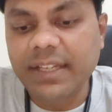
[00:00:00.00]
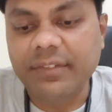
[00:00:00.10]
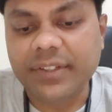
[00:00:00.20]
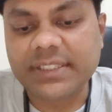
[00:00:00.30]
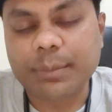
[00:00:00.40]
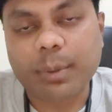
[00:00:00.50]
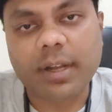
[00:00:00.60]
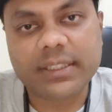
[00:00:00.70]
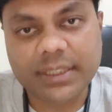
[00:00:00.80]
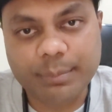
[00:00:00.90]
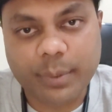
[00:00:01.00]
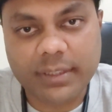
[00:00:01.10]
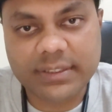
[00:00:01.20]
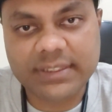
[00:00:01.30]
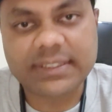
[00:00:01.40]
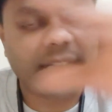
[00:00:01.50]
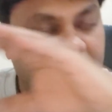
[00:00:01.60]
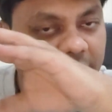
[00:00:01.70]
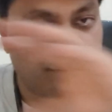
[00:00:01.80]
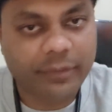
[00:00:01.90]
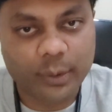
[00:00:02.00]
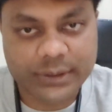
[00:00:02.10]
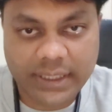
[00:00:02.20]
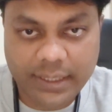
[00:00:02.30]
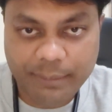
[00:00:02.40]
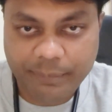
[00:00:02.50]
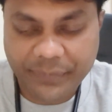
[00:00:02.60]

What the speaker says: If it's a production process, I give a flowchart.